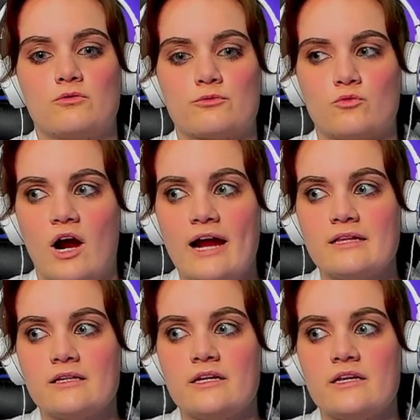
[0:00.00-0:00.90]

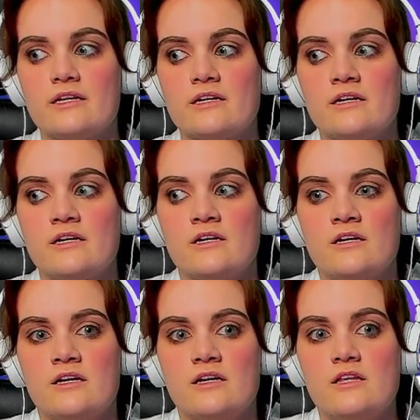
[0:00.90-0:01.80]
Riley,
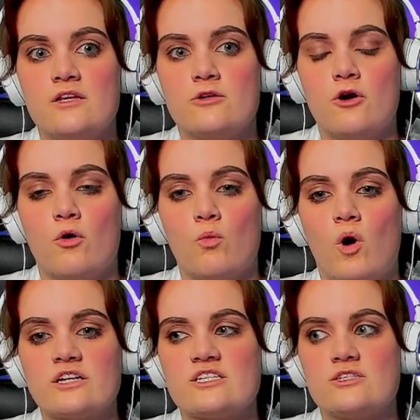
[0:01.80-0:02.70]
you
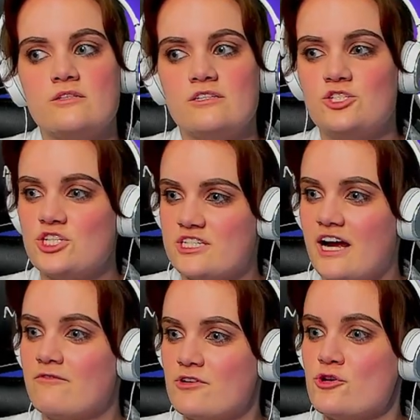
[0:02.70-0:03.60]
know, she's
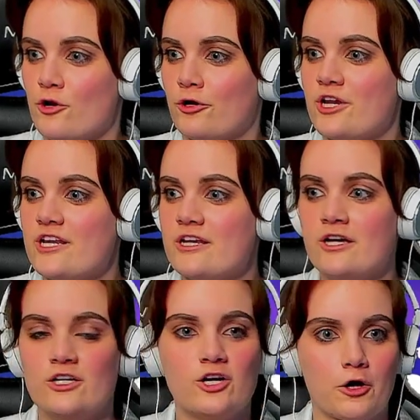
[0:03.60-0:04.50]
kind of a
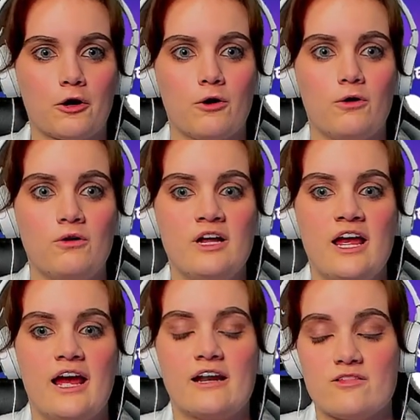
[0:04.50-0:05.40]
nerdy girl.
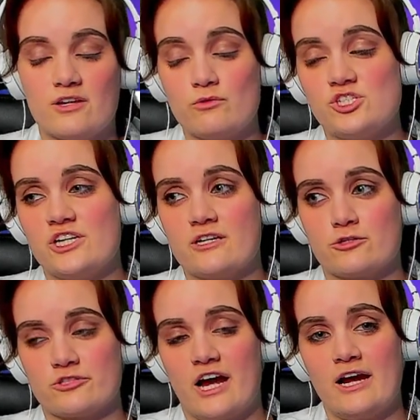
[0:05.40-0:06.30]
And I think when she
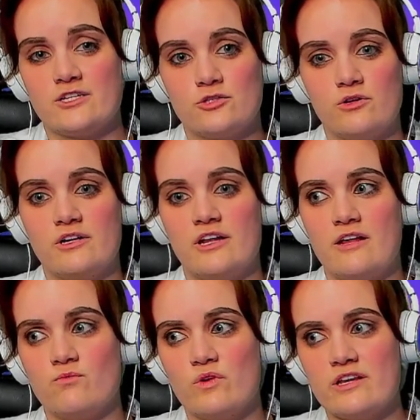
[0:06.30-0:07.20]
enters high school
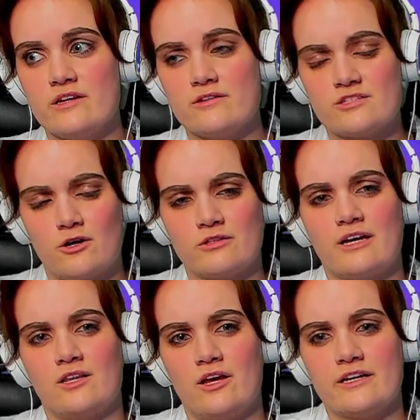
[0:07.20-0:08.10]
and we saw
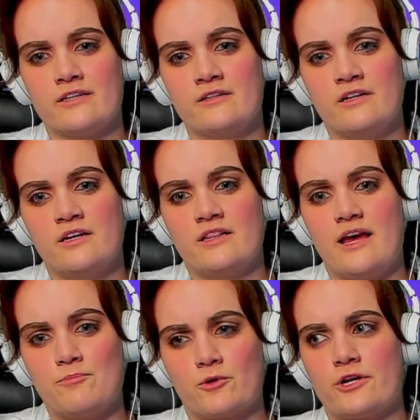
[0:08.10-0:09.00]
that, like,
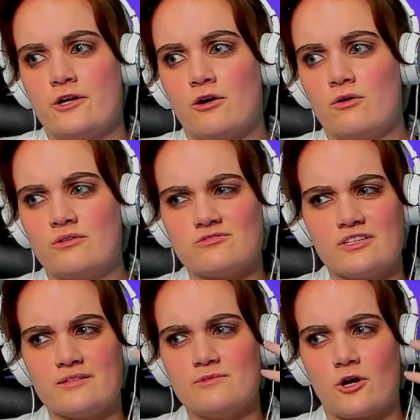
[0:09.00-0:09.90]
that pretty girl with
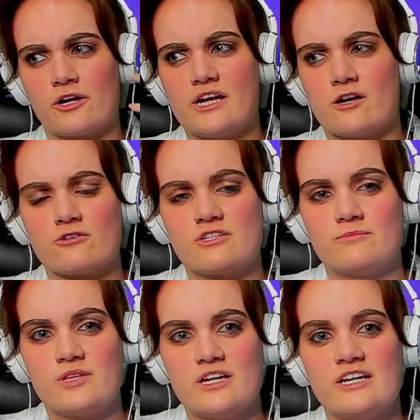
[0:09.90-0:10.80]
like dark hair or
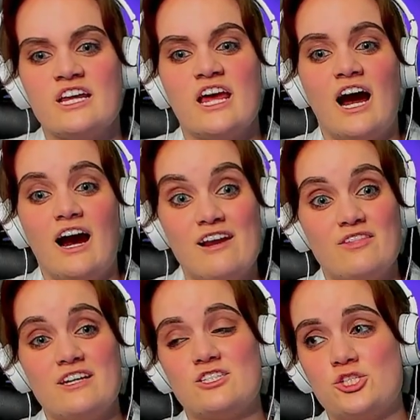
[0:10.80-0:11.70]
something, I
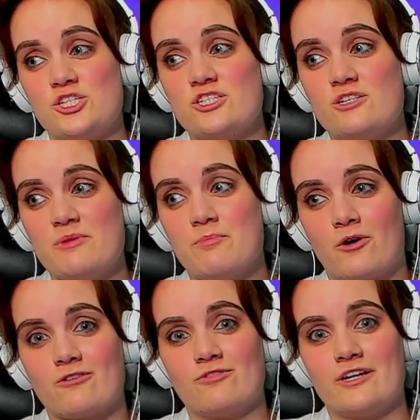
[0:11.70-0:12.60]
think she's gonna be
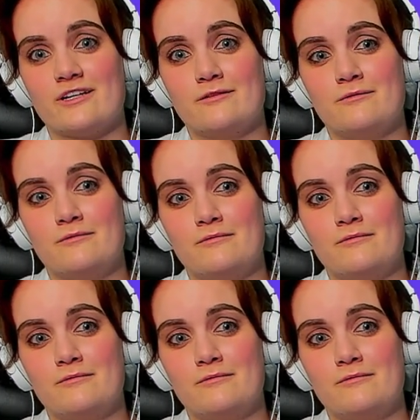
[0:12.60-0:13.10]
part of like